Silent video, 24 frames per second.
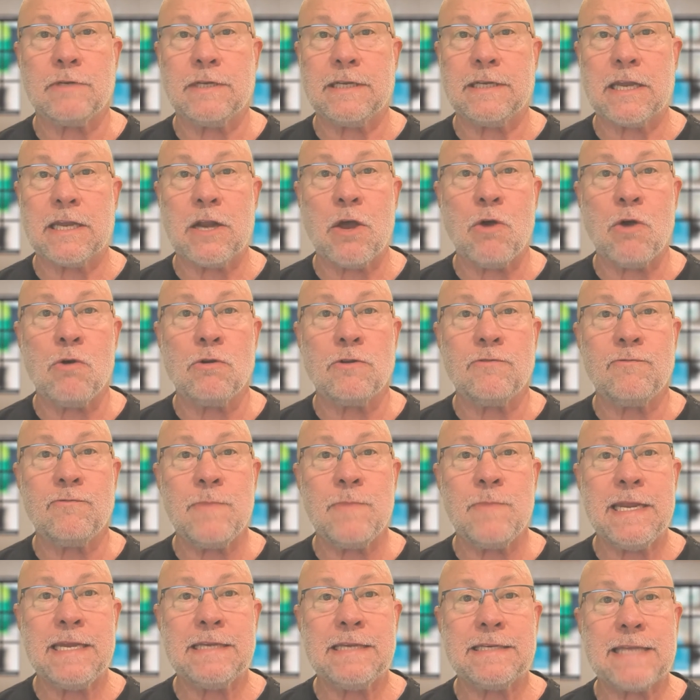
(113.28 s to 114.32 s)
get a hold of
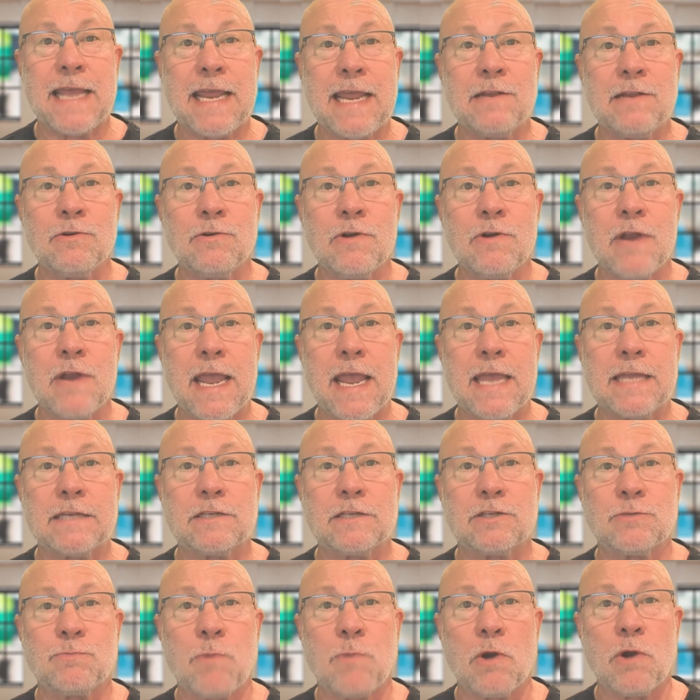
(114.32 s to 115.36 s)
me, Taylor at
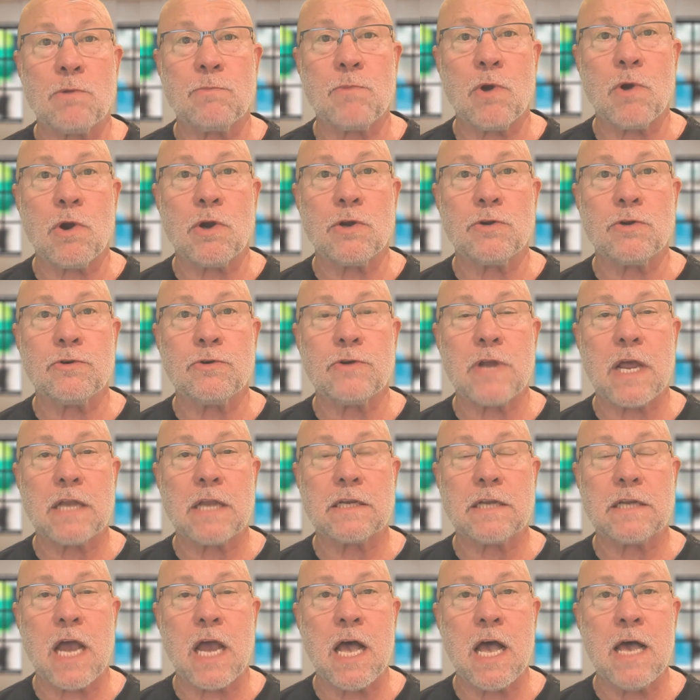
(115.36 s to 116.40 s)

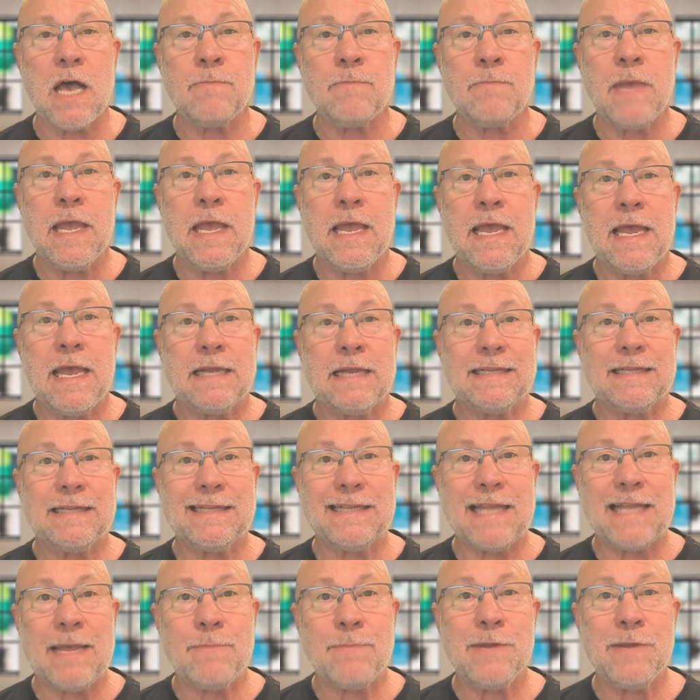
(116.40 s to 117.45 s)
sparkmarketer.com.
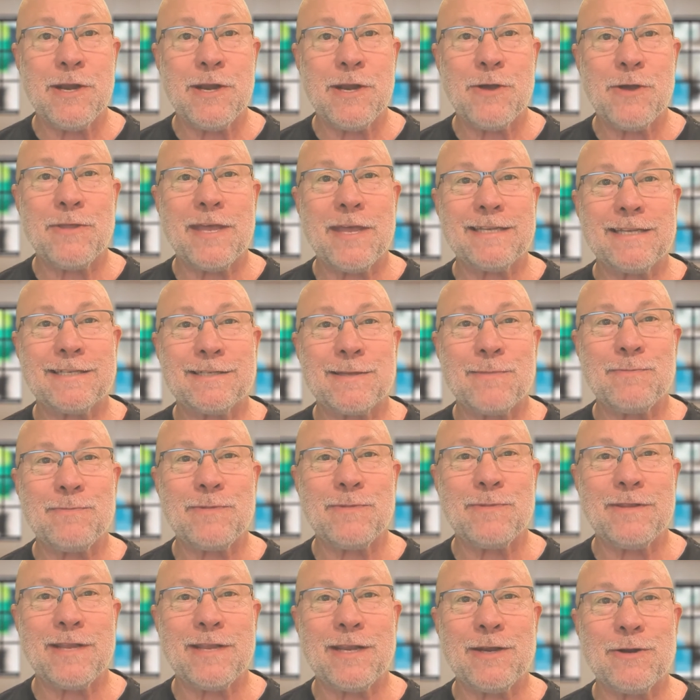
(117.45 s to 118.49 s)
Let me know that's
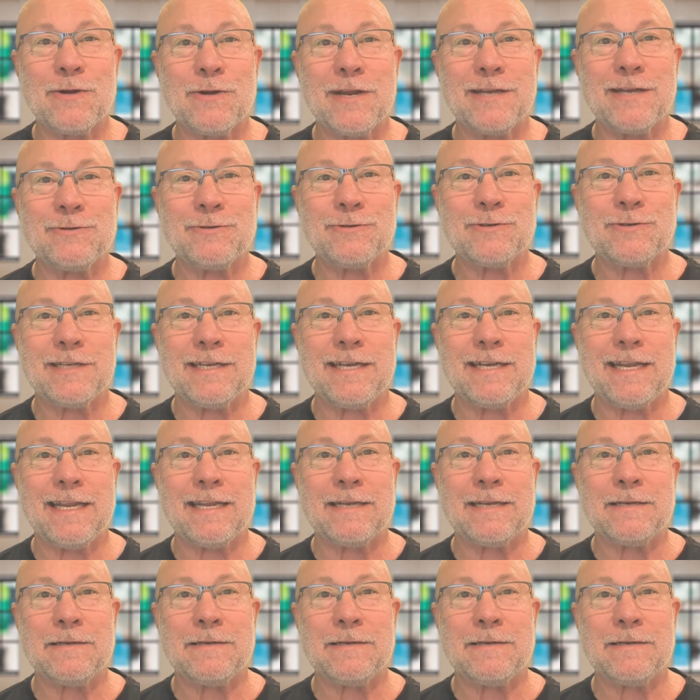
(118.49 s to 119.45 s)
something that you're interested in.